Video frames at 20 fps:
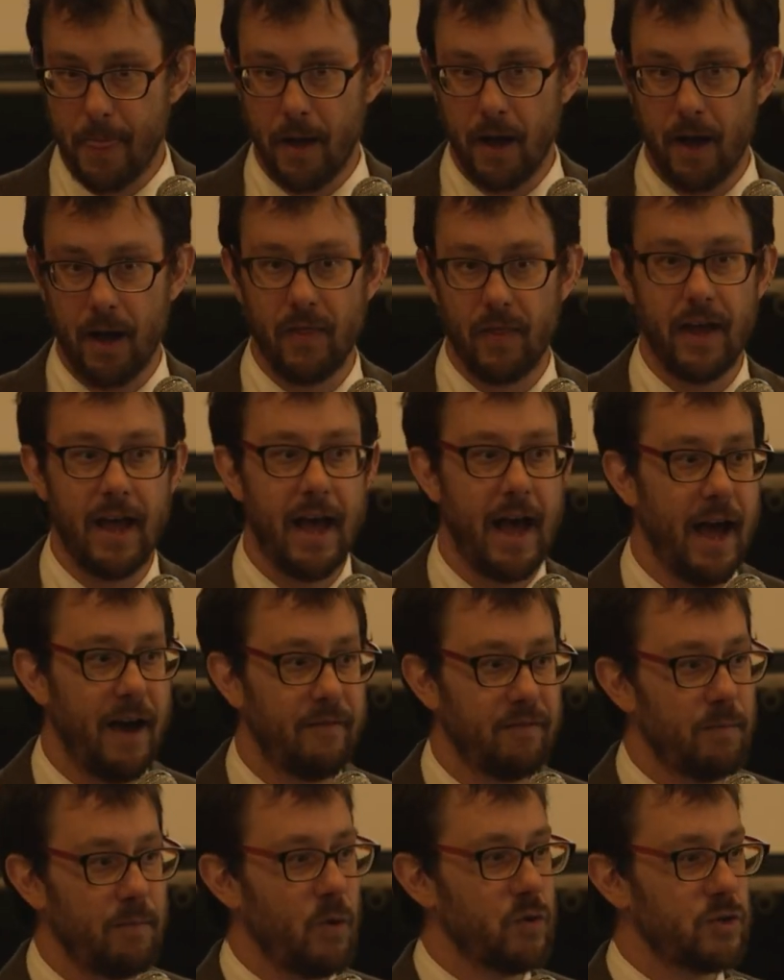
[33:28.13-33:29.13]
Uh, they
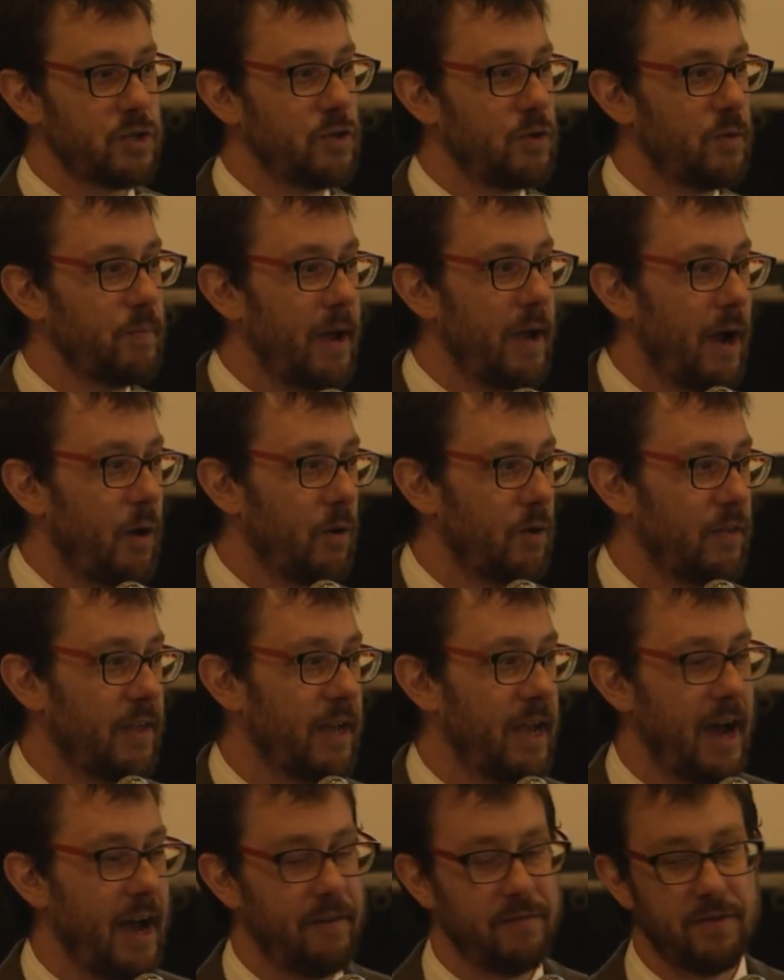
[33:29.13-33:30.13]
have emotional power.
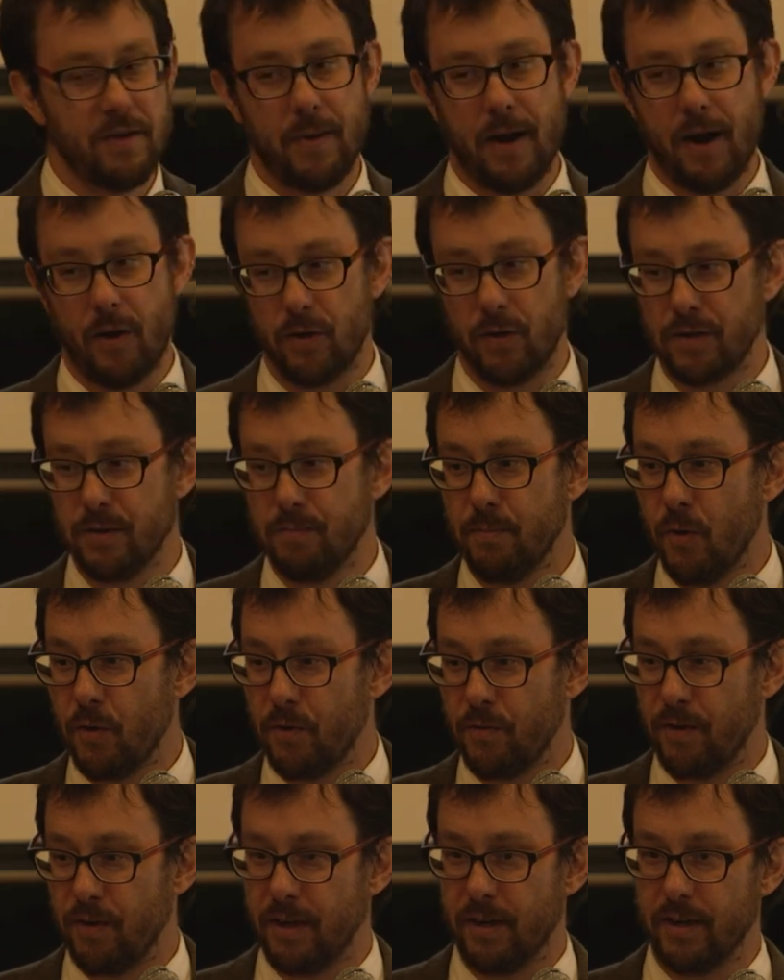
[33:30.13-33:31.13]
They have the power to
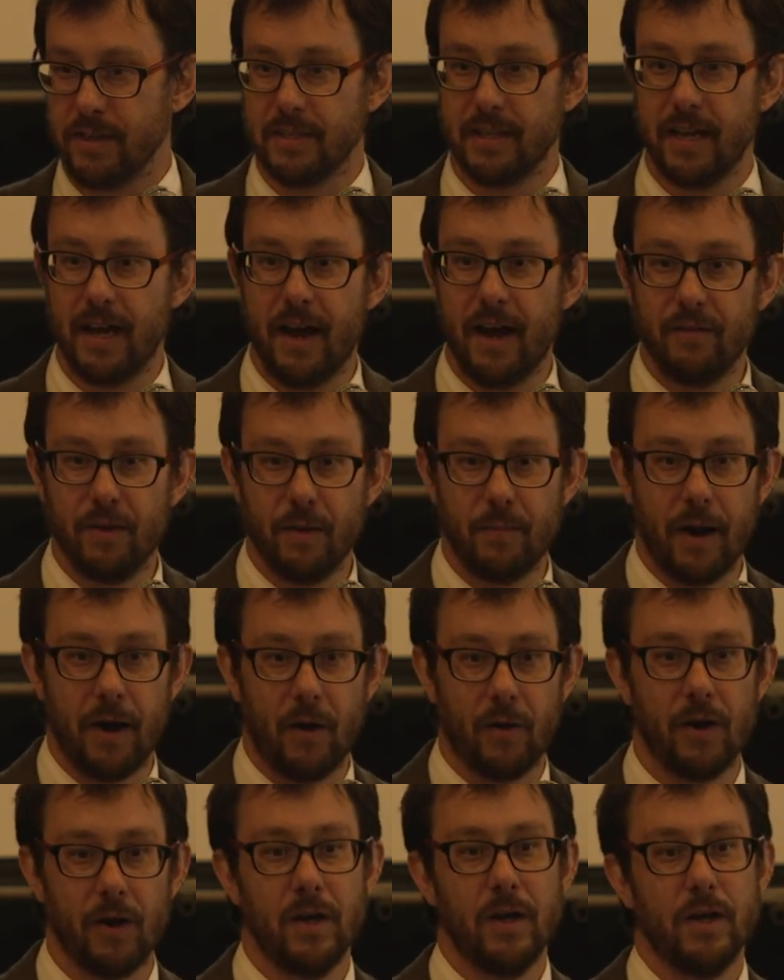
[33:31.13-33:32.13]
motivate us. They have the
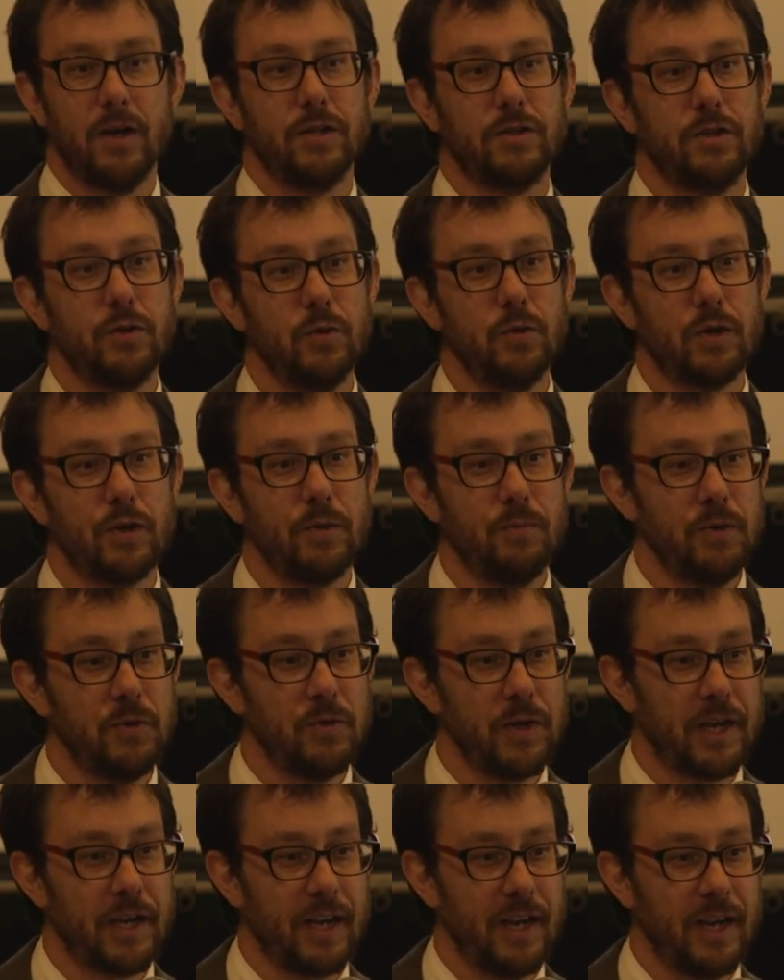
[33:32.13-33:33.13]
power to
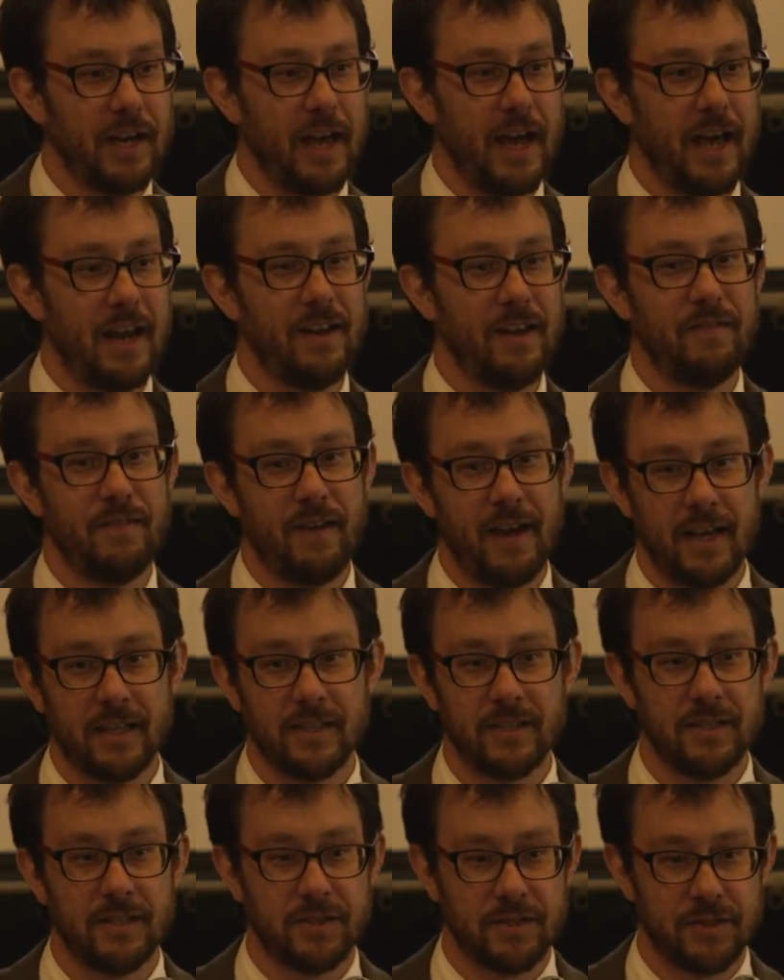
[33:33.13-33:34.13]
communicate and
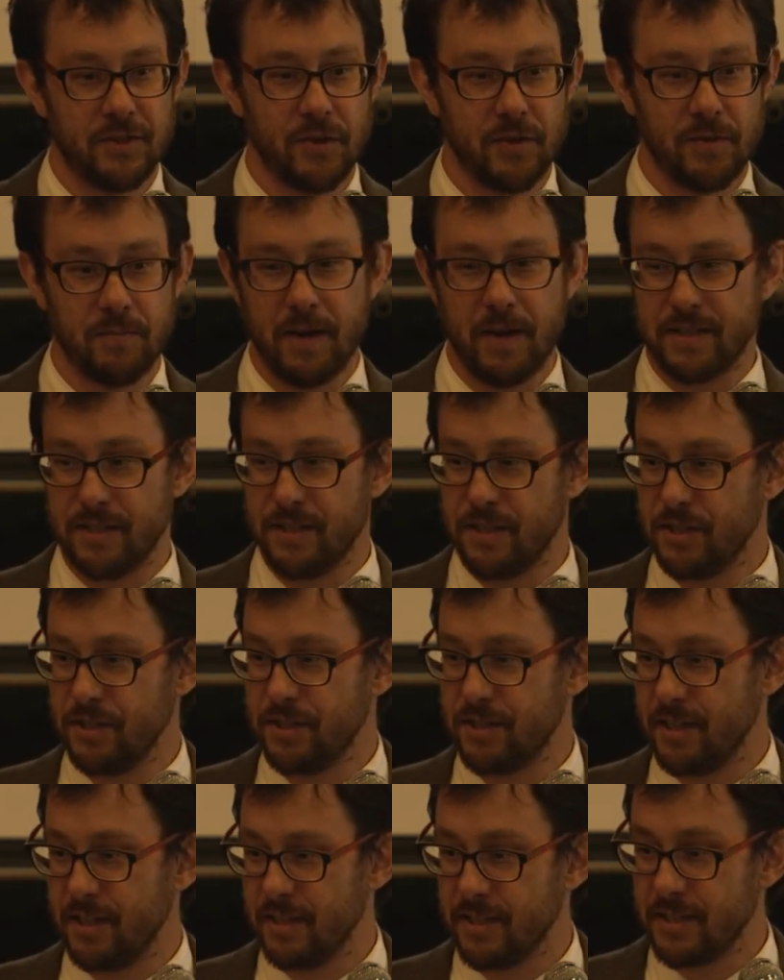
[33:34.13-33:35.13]
advance certain
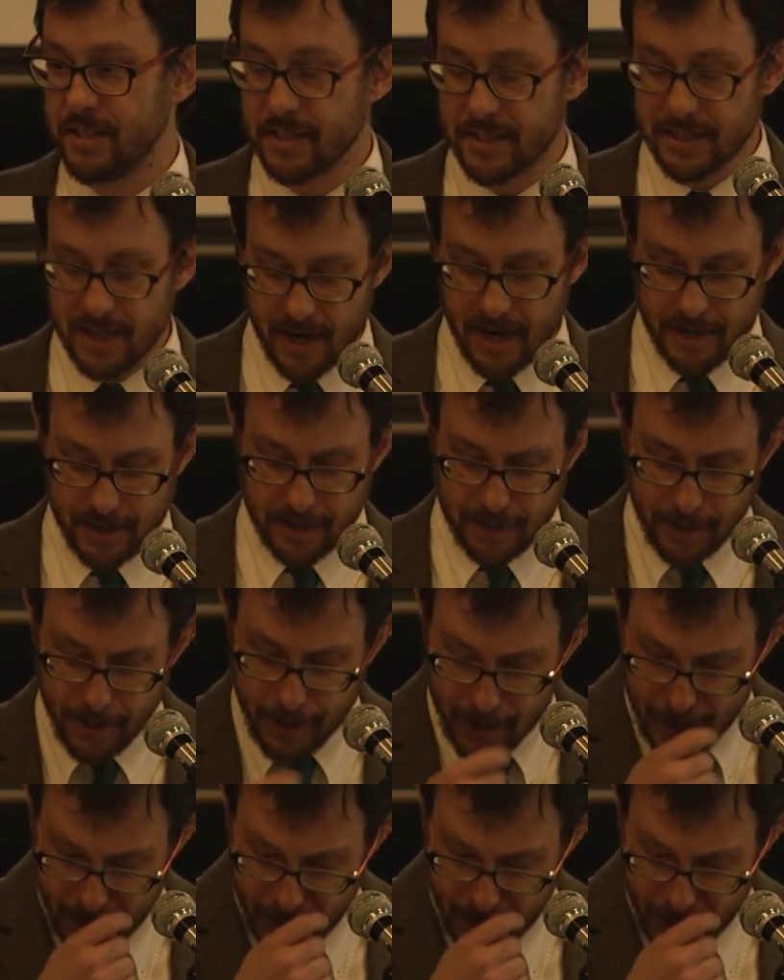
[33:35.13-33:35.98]
messages in society.